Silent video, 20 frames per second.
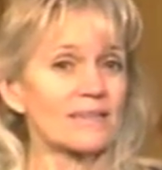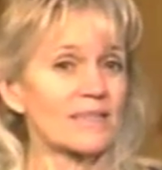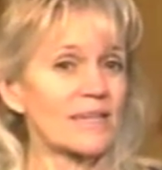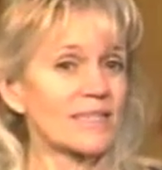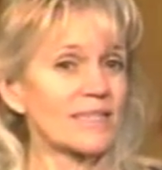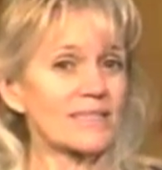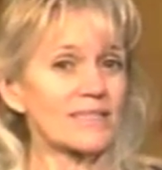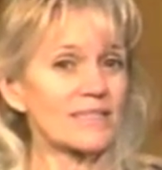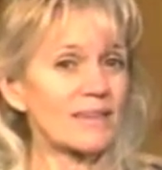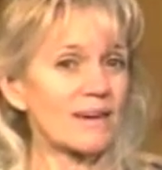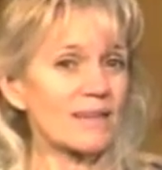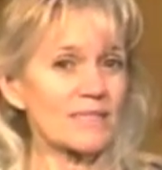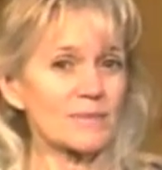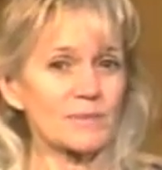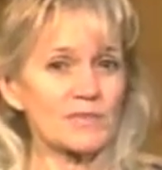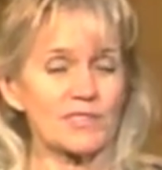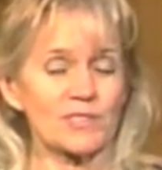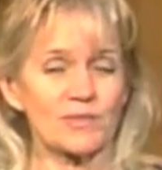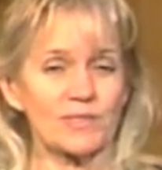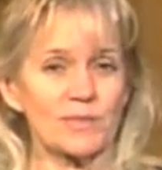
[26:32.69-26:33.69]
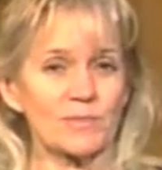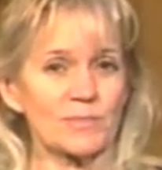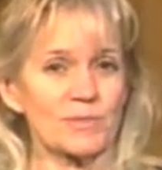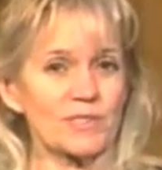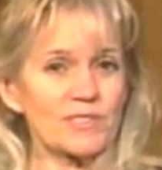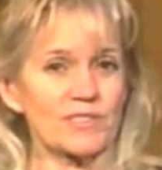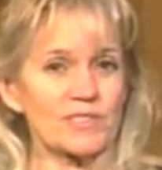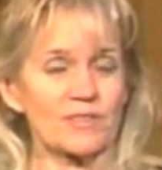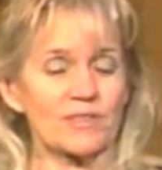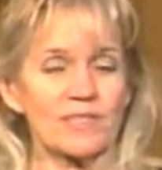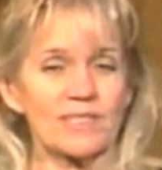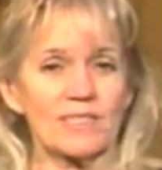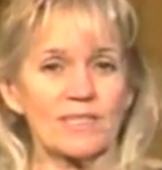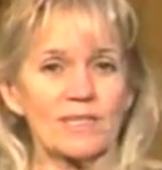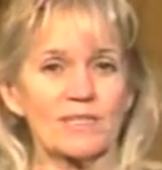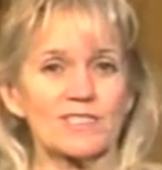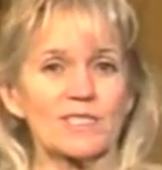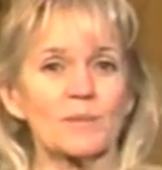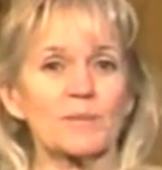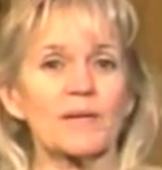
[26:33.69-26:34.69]
they didn't call him a street preacher, they
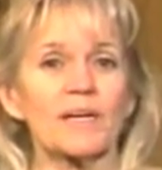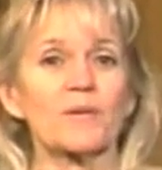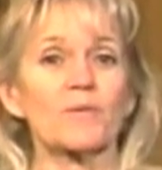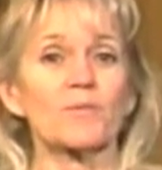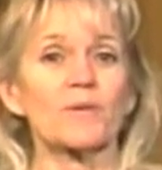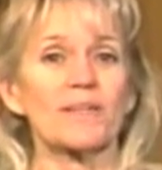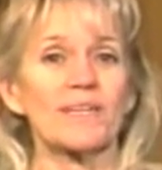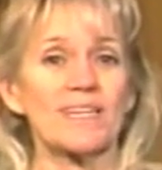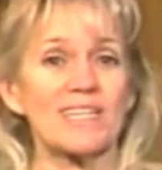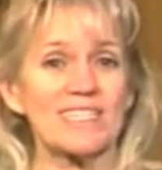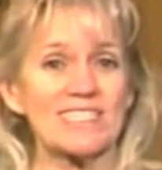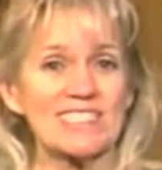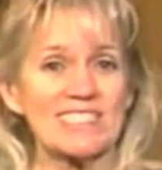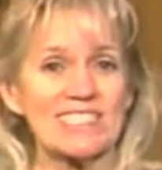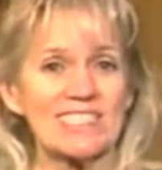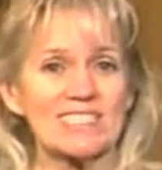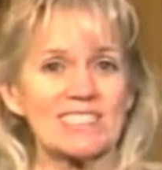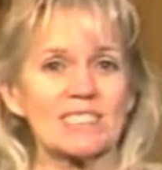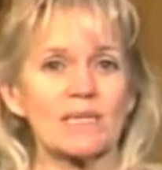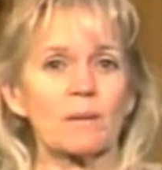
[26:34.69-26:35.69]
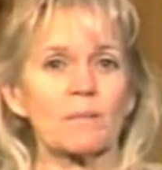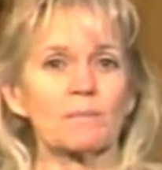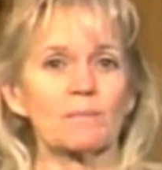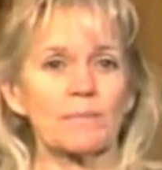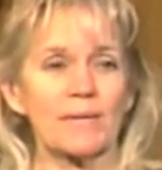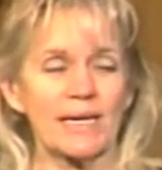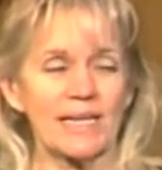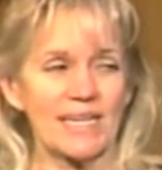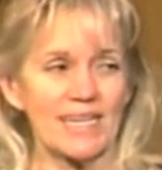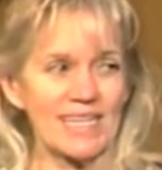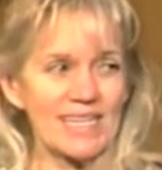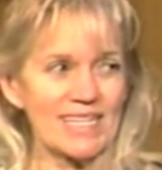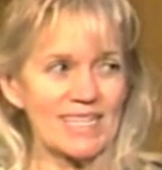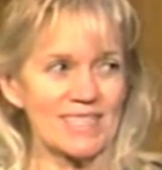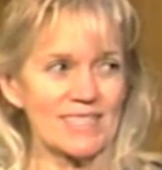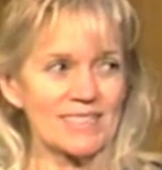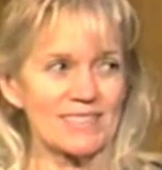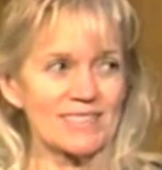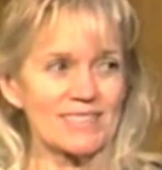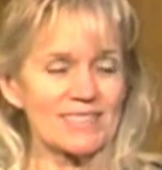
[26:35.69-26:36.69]
called him a religious
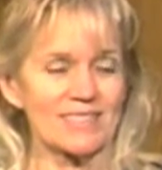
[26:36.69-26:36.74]
man.